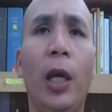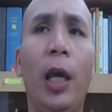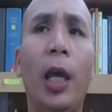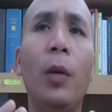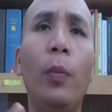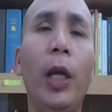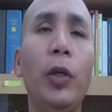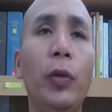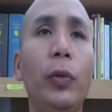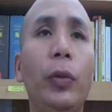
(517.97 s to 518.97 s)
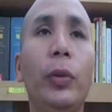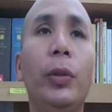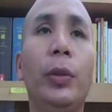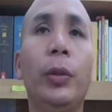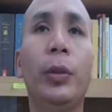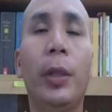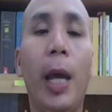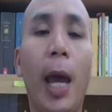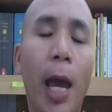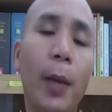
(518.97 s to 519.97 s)
can make you
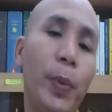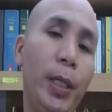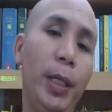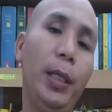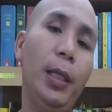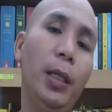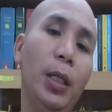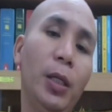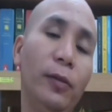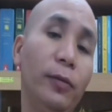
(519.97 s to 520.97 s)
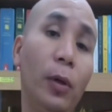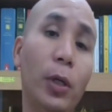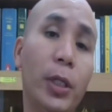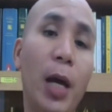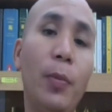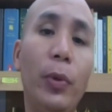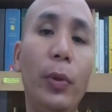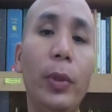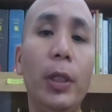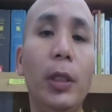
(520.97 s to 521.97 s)
happy for
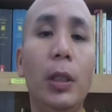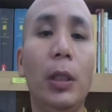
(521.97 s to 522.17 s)
temporary.